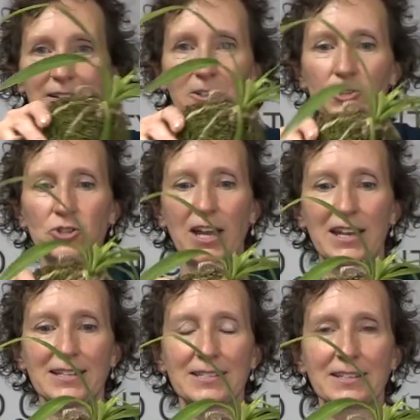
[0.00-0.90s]
little
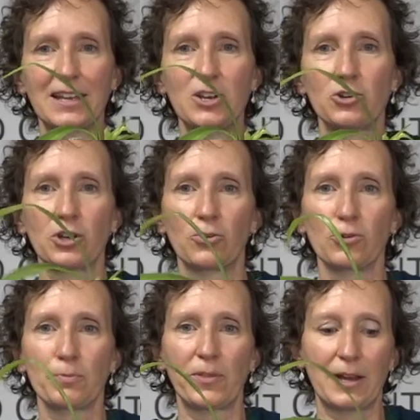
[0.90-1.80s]
trays, and you can
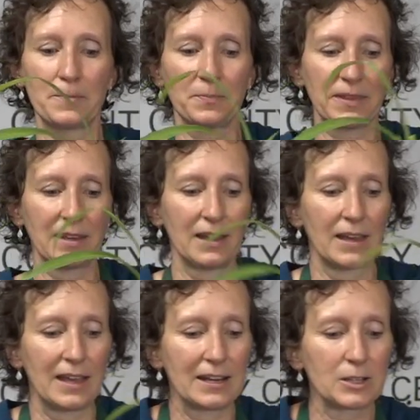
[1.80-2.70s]
group them.
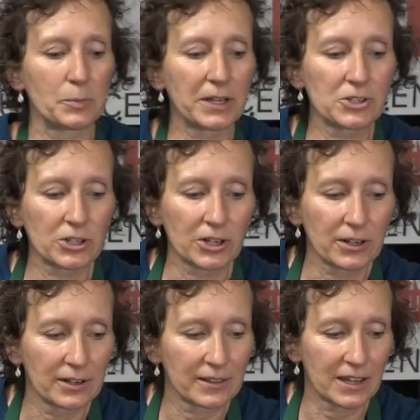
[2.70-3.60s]
And in the
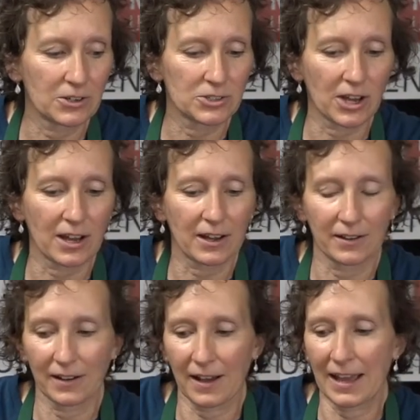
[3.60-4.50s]
picture that you
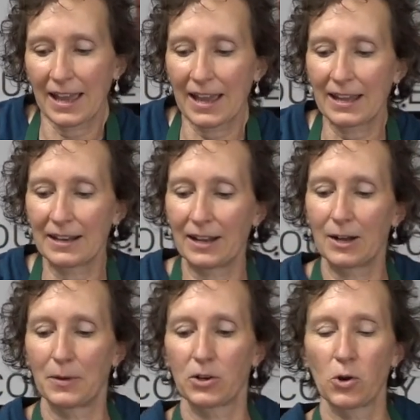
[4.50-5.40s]
saw, I had
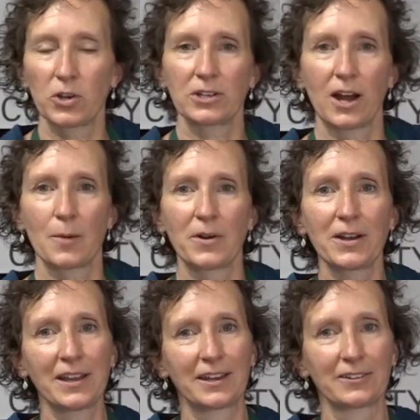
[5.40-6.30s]
a
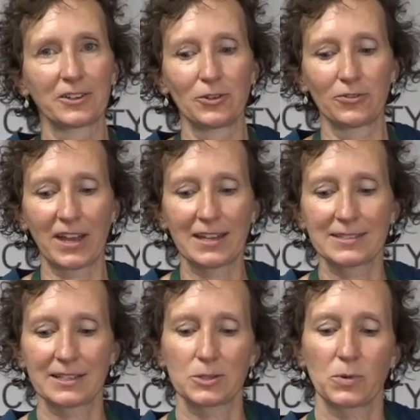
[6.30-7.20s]
Kokidama and a little
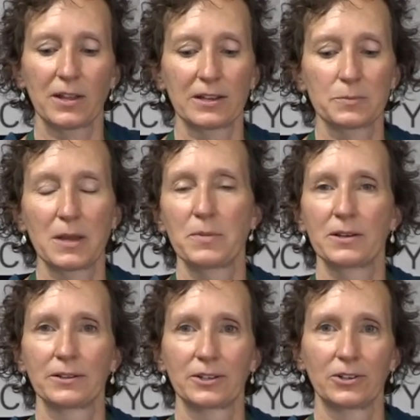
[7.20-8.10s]
vase, as well as
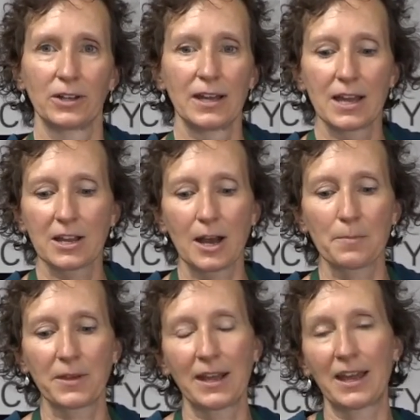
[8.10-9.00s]
maybe a little
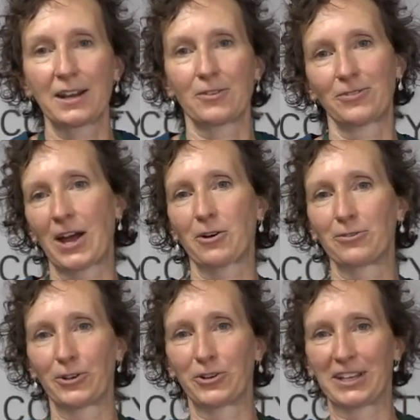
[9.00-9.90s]
cup that had a
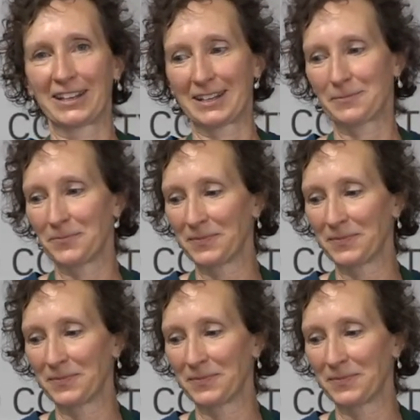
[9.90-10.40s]
flower floating in it.